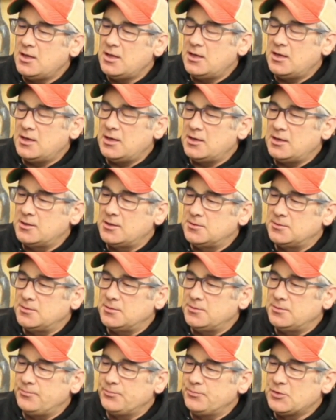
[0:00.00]

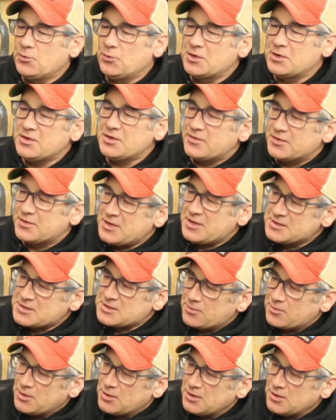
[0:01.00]
One of the things I
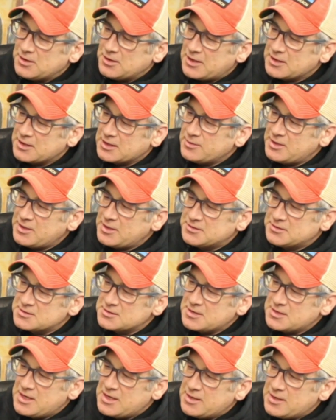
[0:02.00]
really like about this
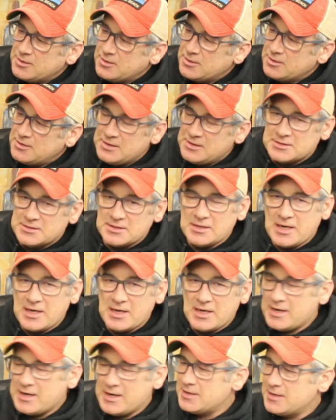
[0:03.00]
camera is it
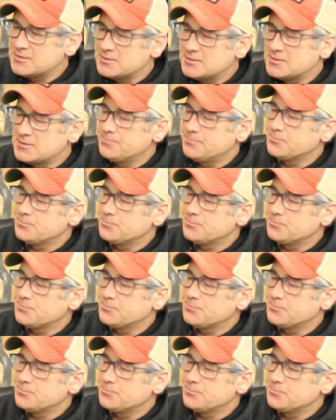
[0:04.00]
has